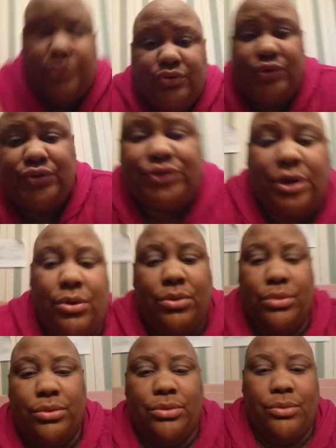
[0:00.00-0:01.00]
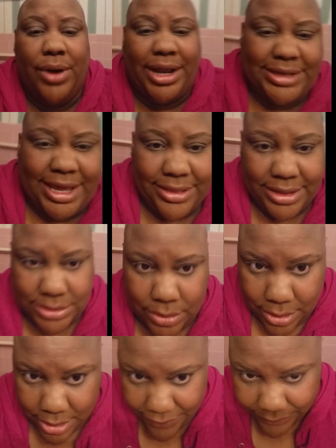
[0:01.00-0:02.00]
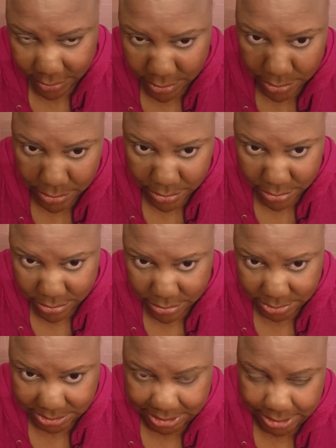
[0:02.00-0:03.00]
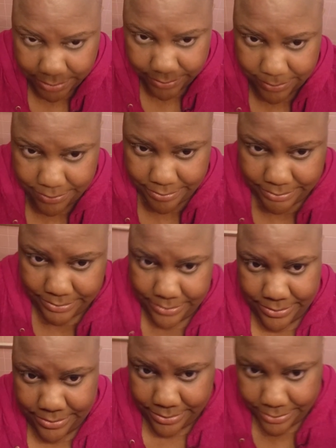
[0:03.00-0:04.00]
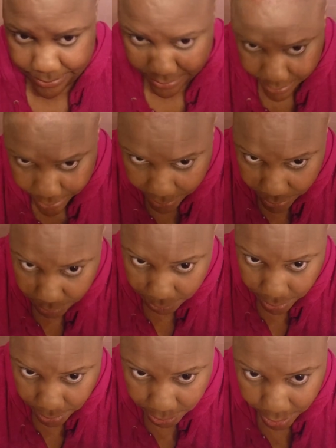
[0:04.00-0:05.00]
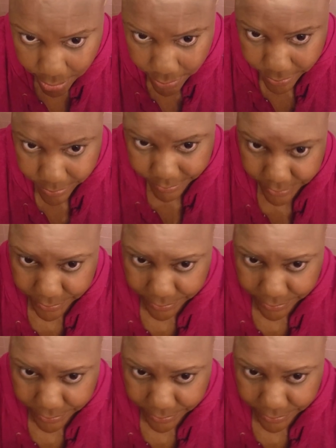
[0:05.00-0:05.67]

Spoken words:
So when I take this off, see? Can you tell?